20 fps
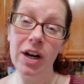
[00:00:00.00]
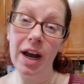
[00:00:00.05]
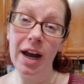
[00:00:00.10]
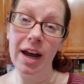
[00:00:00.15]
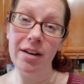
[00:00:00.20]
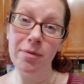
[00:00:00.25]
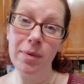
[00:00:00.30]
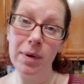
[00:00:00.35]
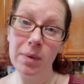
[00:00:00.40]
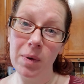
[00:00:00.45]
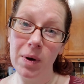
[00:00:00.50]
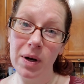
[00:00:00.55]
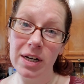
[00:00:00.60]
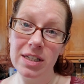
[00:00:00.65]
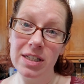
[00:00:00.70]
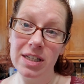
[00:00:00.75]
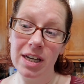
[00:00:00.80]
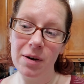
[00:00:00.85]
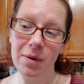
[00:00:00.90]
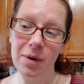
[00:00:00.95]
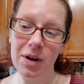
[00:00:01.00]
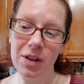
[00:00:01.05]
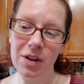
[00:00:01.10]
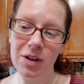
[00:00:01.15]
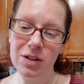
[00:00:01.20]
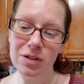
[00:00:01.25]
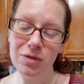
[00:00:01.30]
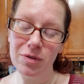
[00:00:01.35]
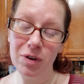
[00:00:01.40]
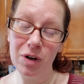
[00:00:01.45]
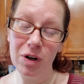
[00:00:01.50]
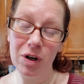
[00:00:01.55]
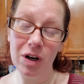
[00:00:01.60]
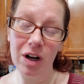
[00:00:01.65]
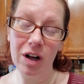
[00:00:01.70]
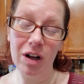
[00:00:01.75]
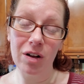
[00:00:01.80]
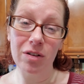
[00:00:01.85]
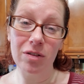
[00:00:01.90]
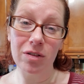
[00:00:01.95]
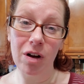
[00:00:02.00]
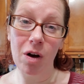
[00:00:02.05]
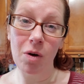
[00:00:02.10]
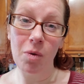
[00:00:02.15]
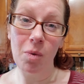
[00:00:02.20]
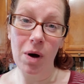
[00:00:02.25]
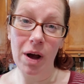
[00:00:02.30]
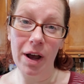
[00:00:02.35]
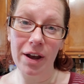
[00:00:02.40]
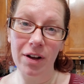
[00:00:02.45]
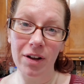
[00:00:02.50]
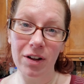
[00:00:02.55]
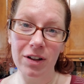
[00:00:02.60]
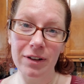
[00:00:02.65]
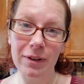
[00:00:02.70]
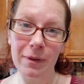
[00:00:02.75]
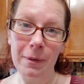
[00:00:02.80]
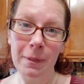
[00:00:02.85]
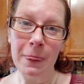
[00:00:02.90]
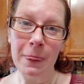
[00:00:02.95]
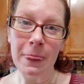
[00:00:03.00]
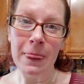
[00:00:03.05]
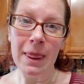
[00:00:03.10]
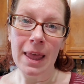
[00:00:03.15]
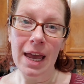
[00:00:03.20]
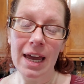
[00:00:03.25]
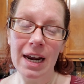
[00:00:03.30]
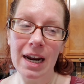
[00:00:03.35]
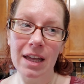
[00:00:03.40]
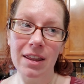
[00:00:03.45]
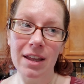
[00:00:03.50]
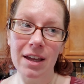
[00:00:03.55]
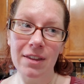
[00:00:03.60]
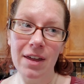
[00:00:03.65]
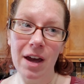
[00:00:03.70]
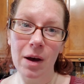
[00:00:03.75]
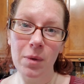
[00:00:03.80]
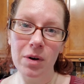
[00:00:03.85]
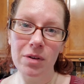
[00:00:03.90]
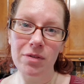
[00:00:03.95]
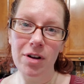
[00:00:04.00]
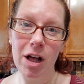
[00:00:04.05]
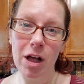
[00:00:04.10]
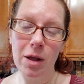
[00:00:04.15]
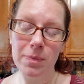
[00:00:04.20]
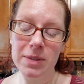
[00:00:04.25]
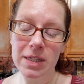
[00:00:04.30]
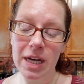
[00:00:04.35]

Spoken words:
I've been wanting to get one of those for a while, and I think that would have helped.